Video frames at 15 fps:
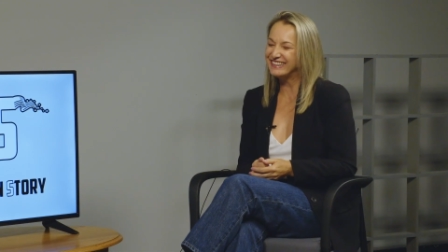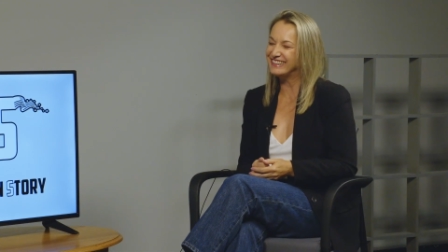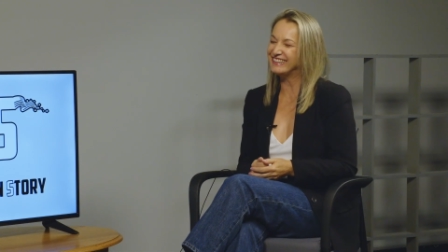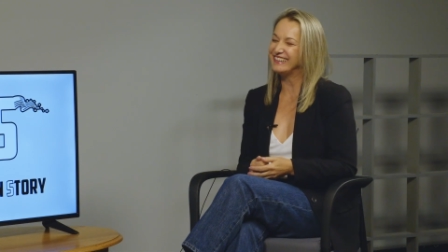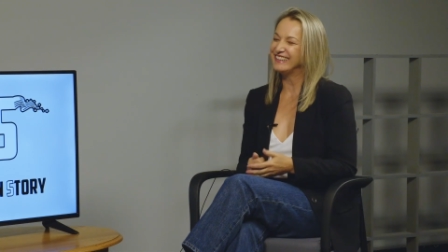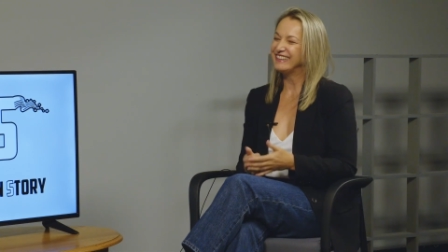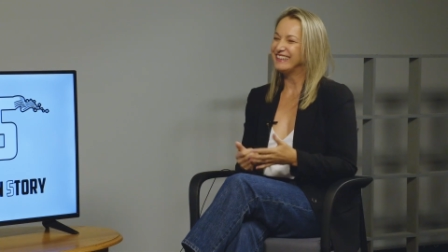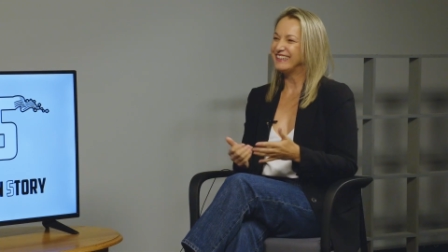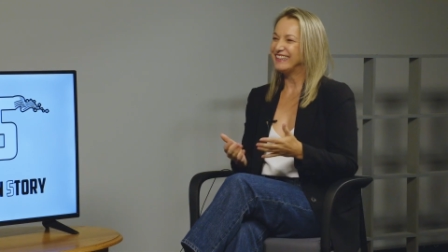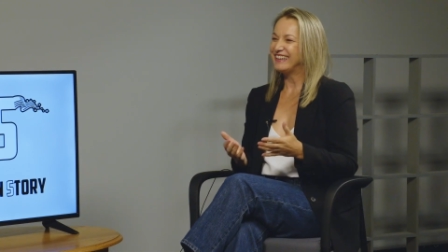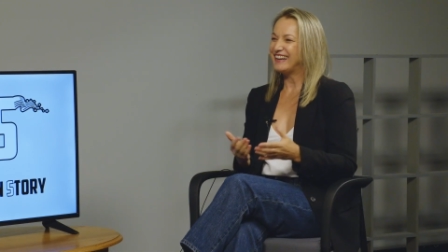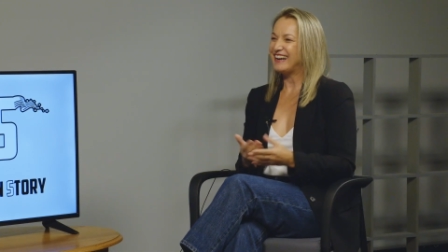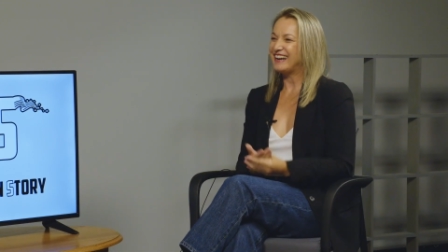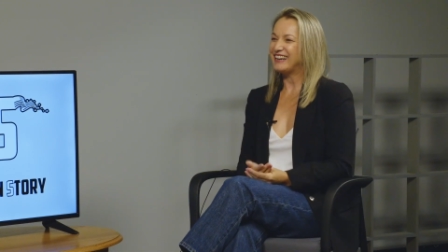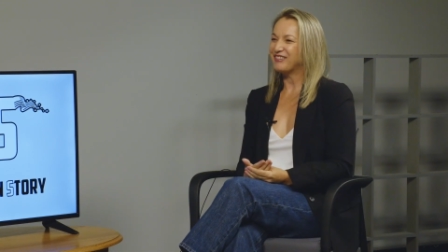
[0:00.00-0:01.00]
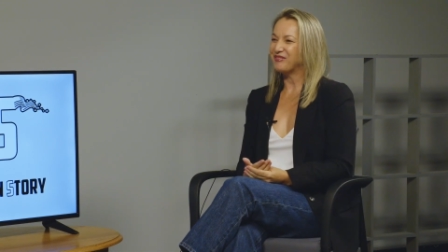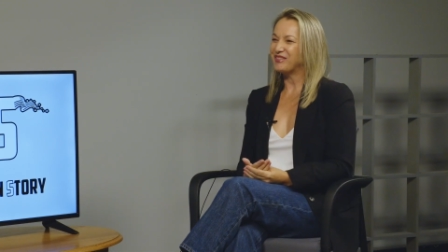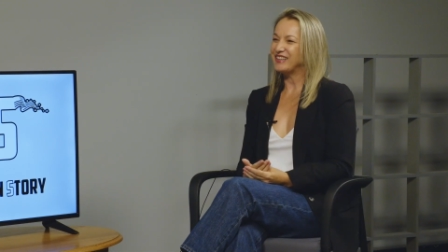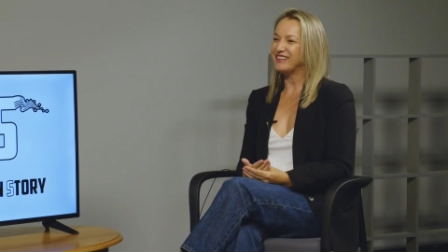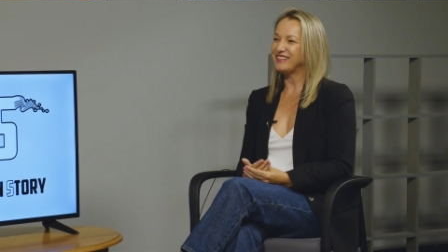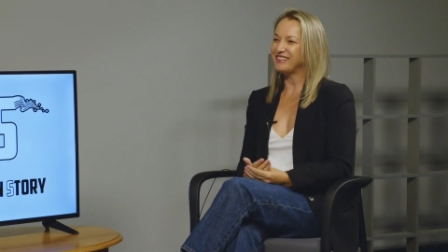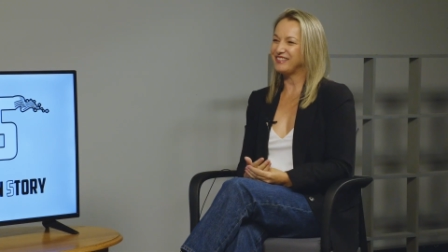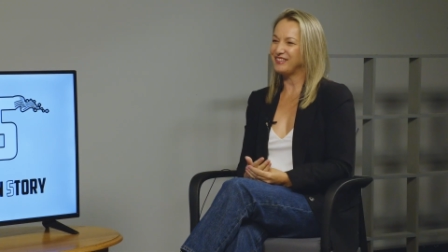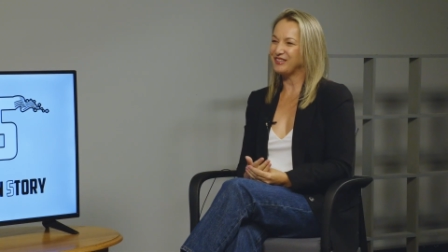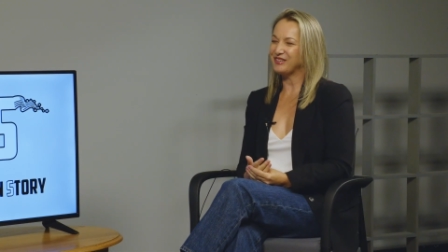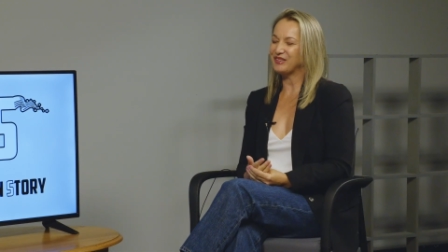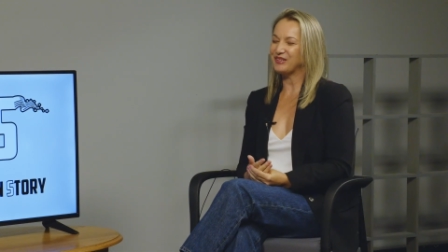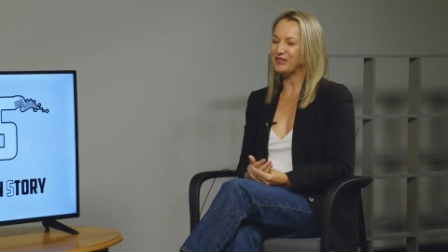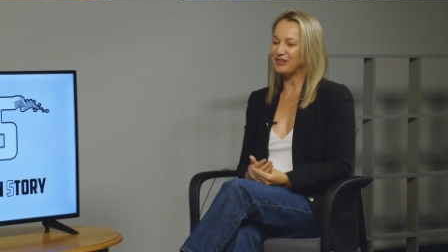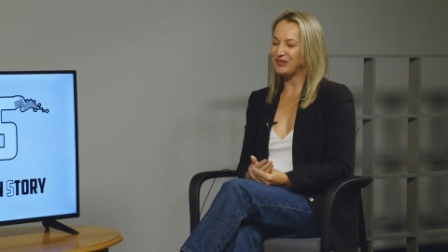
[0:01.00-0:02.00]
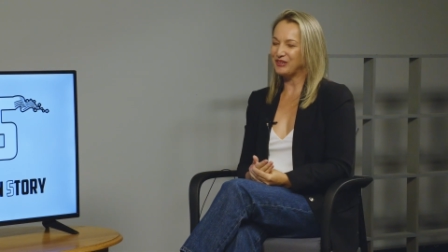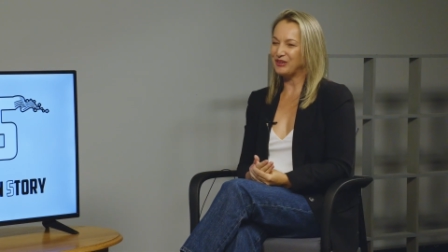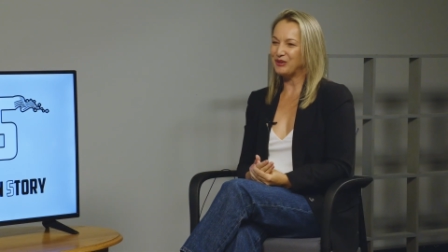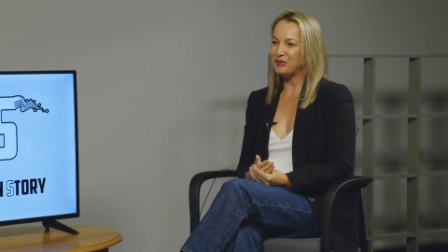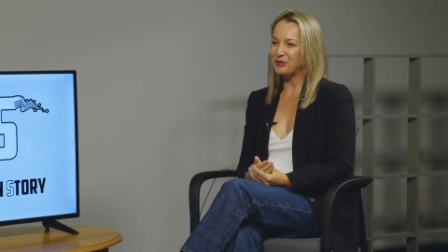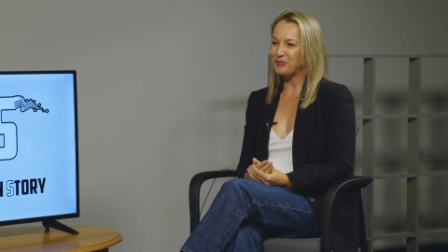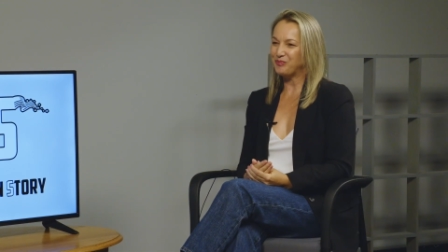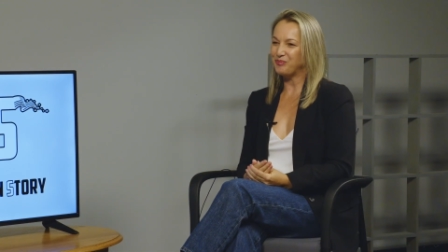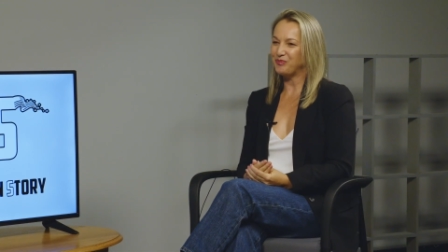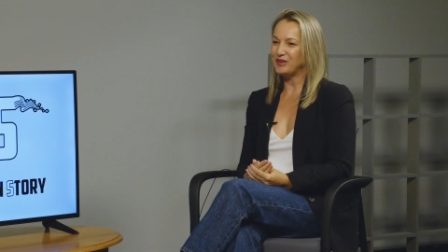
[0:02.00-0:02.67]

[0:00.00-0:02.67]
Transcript: Sure. I miss to, you know,